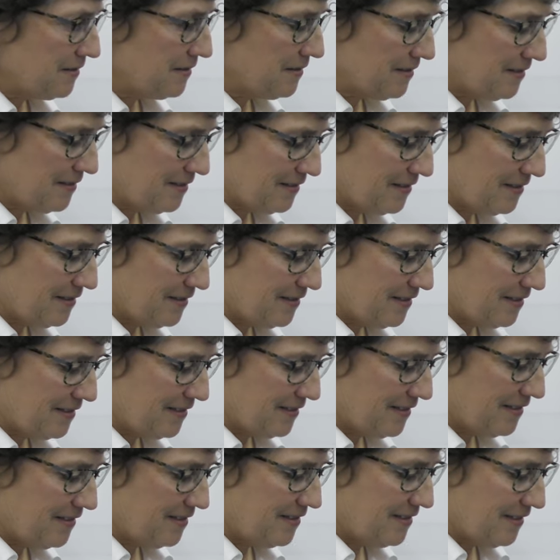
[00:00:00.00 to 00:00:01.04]

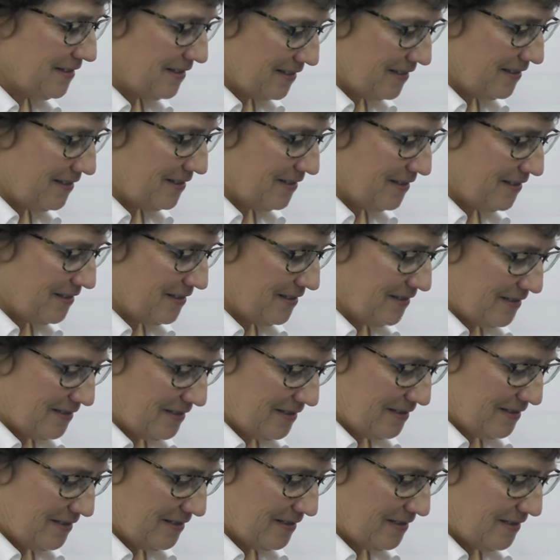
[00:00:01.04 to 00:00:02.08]

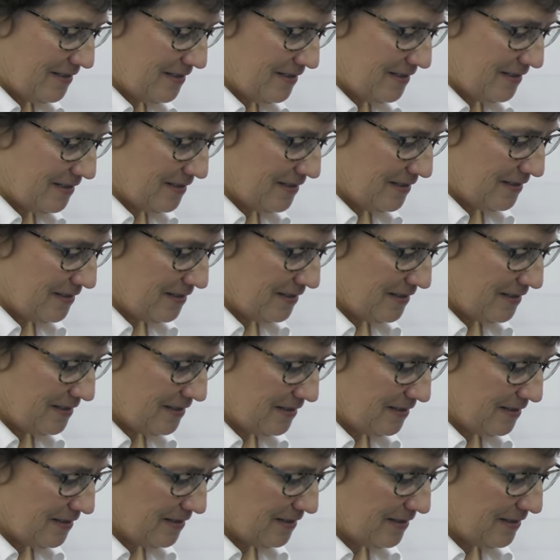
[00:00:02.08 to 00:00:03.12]

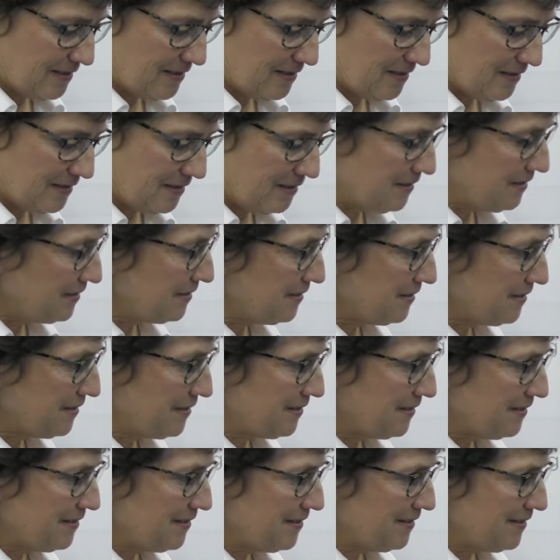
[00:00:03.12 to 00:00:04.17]

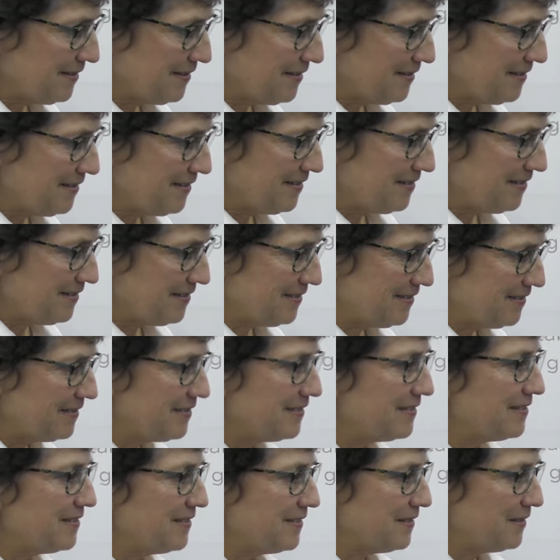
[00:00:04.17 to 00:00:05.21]

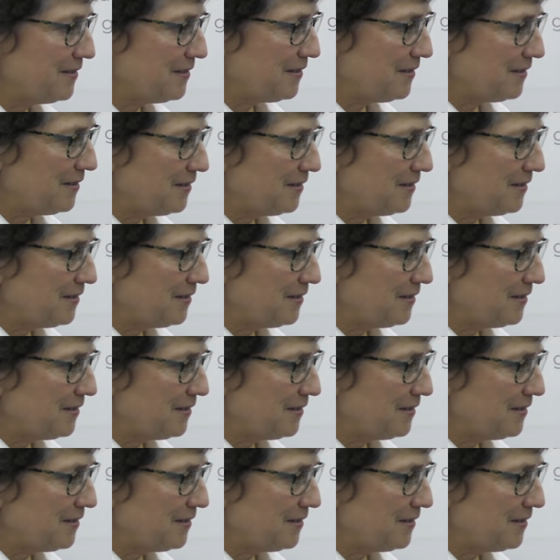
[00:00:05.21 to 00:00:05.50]
The person shown says nothing.